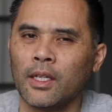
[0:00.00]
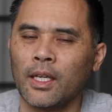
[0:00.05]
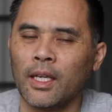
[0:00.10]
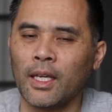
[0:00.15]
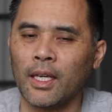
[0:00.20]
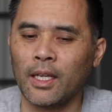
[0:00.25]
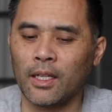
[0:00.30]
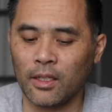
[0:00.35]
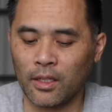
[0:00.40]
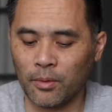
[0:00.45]

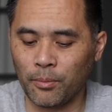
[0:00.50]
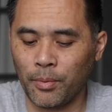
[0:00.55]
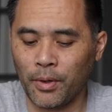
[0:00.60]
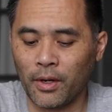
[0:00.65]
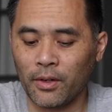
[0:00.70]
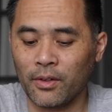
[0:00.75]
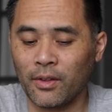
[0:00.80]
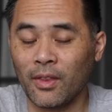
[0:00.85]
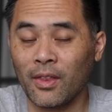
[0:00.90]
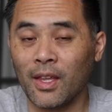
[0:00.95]
and
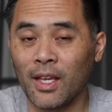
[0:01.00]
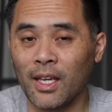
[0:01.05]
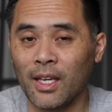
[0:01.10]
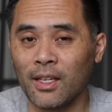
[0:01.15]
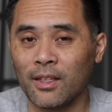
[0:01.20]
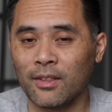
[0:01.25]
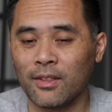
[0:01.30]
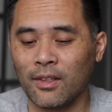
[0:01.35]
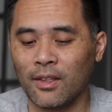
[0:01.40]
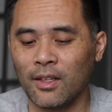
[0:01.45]
compared to
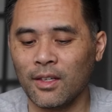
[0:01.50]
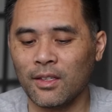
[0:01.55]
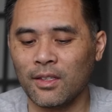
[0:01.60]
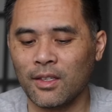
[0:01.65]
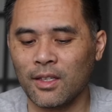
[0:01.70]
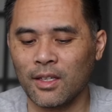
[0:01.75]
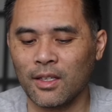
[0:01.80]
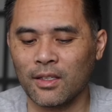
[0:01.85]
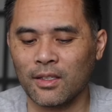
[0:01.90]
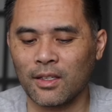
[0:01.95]
these
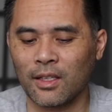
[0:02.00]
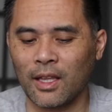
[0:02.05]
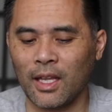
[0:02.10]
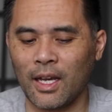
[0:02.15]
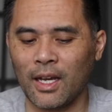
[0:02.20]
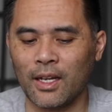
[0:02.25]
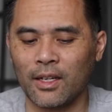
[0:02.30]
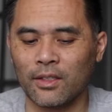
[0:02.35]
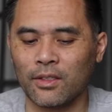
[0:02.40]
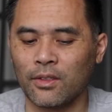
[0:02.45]
things
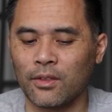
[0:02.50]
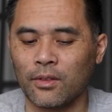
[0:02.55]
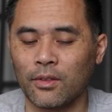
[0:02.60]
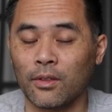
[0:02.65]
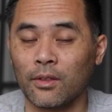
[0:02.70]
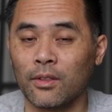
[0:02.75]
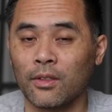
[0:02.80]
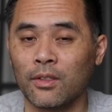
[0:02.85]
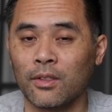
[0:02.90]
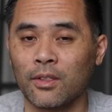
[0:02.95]
last
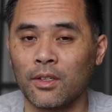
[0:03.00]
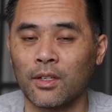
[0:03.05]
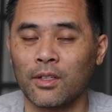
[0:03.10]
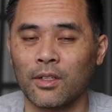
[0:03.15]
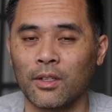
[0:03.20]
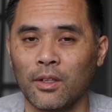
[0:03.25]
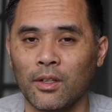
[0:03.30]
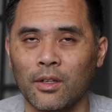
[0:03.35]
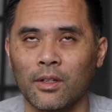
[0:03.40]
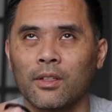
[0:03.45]

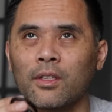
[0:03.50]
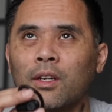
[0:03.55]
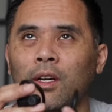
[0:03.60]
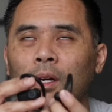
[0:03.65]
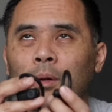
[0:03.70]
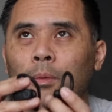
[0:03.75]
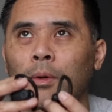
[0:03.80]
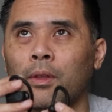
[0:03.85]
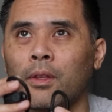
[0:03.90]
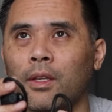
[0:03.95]
such a long
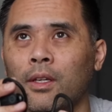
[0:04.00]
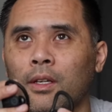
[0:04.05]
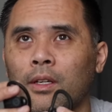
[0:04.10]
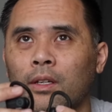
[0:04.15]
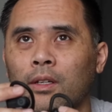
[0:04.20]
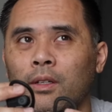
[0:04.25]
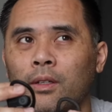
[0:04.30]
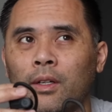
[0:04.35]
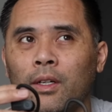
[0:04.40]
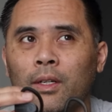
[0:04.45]
time. I think
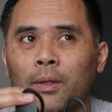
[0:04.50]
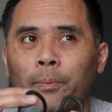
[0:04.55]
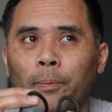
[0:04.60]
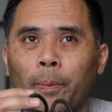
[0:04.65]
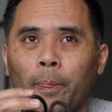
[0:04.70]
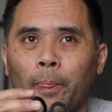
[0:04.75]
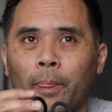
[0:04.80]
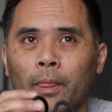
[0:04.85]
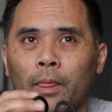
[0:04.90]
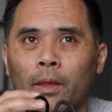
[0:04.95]

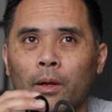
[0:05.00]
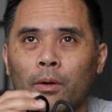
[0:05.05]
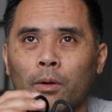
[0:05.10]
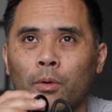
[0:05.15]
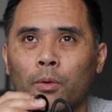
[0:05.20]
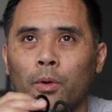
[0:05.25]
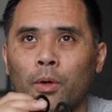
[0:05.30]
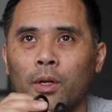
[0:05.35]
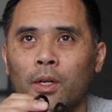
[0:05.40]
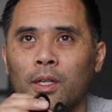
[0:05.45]
they're
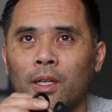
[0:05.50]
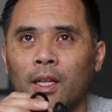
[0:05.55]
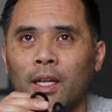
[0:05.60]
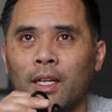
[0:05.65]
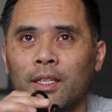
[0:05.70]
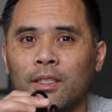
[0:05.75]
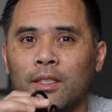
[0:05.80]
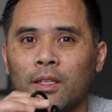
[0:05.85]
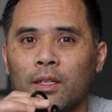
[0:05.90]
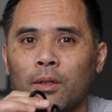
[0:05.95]
quoted to
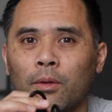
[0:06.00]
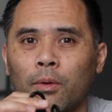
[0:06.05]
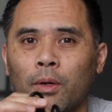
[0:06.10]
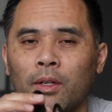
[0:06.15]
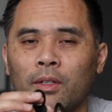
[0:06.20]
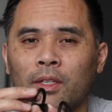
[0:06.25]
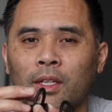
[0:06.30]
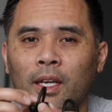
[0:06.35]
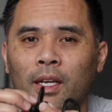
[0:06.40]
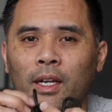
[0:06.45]
lasting
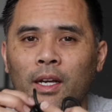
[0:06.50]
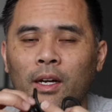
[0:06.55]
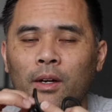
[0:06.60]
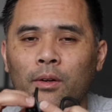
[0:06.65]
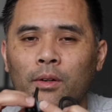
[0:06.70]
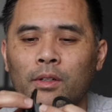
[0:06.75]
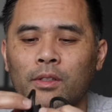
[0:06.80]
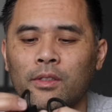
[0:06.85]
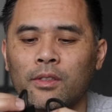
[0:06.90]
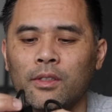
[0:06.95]
around 10
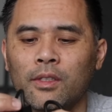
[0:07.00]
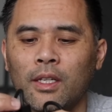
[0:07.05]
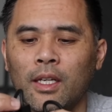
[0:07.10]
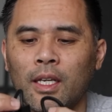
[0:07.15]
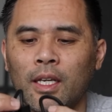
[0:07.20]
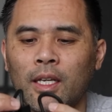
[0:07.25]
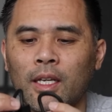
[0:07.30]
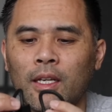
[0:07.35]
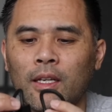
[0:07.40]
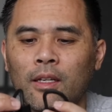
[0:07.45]
hours,
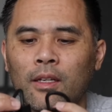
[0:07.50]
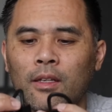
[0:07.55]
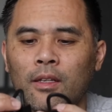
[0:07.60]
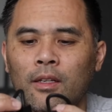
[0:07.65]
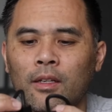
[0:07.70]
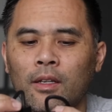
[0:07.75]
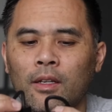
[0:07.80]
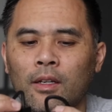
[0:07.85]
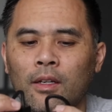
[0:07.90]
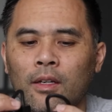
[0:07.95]
and
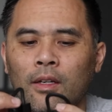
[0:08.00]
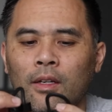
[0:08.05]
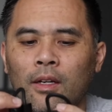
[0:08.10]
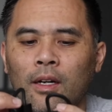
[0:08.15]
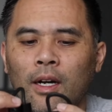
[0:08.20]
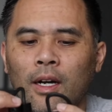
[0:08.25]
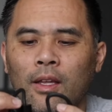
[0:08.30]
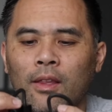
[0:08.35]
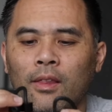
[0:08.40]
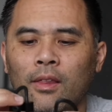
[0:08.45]

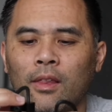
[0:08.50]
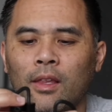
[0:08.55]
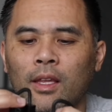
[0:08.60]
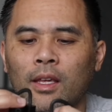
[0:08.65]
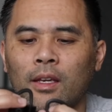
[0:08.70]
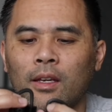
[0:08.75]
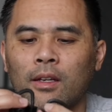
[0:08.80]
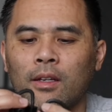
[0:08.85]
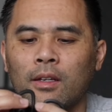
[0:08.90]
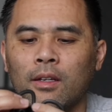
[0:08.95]
I
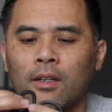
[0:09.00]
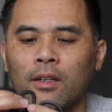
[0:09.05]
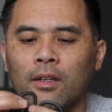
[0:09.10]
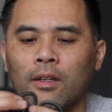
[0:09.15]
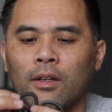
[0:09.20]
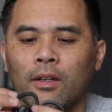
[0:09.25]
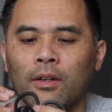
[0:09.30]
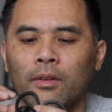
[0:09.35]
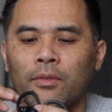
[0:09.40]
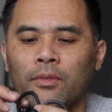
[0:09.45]
think
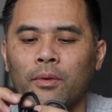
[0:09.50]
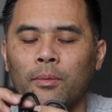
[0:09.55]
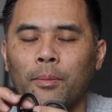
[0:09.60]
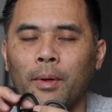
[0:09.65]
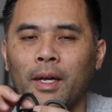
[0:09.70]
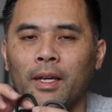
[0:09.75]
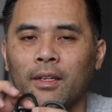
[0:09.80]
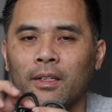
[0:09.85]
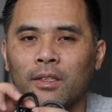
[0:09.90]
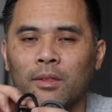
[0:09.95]
from
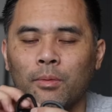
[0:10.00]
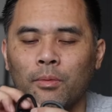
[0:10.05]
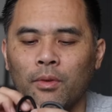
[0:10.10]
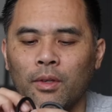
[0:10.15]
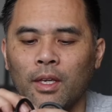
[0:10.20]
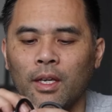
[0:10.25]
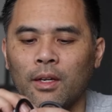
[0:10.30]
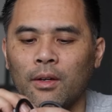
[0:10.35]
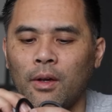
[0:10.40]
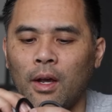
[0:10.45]
my
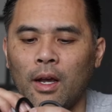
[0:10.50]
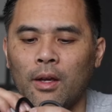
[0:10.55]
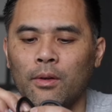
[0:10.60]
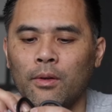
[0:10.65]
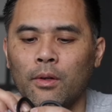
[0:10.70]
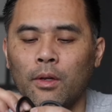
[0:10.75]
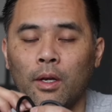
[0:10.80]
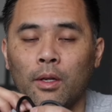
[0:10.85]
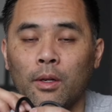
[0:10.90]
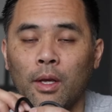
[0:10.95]

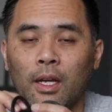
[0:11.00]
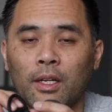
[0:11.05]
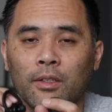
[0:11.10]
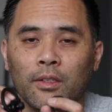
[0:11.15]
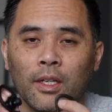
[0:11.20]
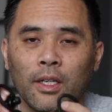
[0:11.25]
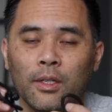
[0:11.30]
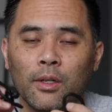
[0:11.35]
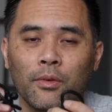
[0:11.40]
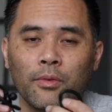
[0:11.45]
I
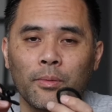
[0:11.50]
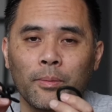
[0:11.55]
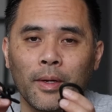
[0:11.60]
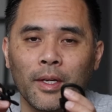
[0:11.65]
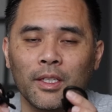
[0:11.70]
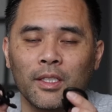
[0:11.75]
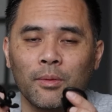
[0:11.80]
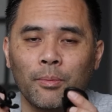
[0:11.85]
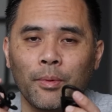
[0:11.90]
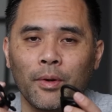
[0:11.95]
actually know from my
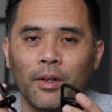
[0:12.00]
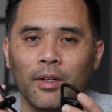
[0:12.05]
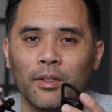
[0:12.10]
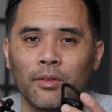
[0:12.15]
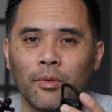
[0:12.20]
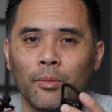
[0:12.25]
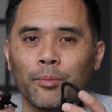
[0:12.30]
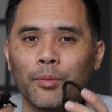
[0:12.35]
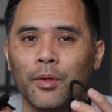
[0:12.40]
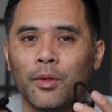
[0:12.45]
experience
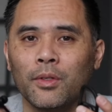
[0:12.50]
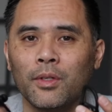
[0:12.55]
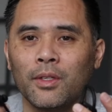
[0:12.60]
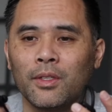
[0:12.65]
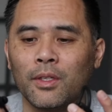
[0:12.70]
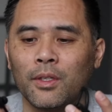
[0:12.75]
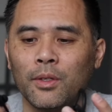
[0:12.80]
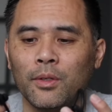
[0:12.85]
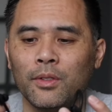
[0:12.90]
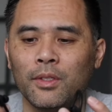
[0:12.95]
from
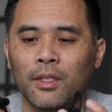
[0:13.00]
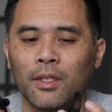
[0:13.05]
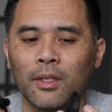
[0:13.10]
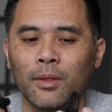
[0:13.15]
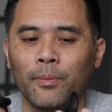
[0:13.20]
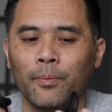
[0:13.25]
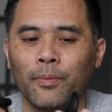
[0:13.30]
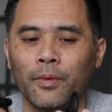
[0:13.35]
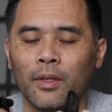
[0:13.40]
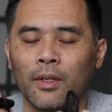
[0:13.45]
using
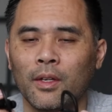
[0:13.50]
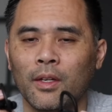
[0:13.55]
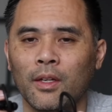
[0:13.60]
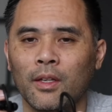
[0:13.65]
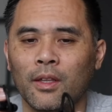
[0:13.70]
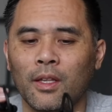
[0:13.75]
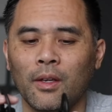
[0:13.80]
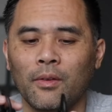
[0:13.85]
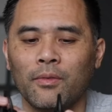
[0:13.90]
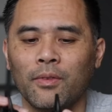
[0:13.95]
them,
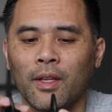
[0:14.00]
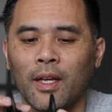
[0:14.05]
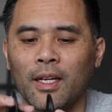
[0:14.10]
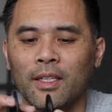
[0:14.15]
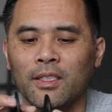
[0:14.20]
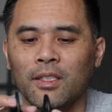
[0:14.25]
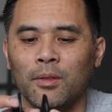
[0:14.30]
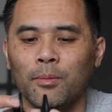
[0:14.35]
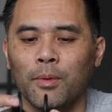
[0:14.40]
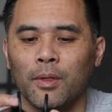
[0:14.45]
they've
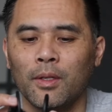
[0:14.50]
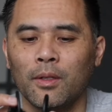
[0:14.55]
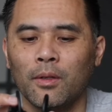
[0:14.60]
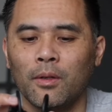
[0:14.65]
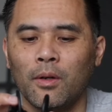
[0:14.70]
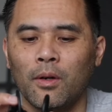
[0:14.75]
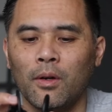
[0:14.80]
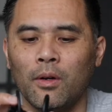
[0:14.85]
lasted me